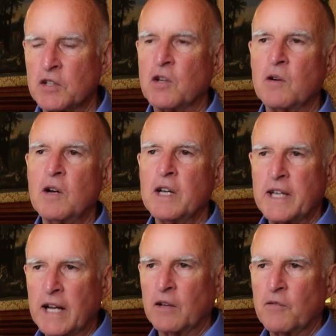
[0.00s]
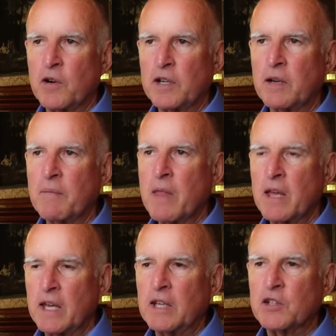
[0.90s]
So California
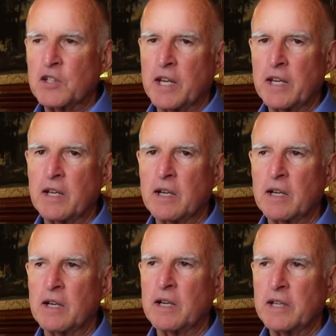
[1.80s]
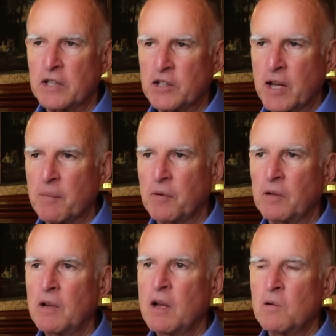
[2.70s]
is setting an example.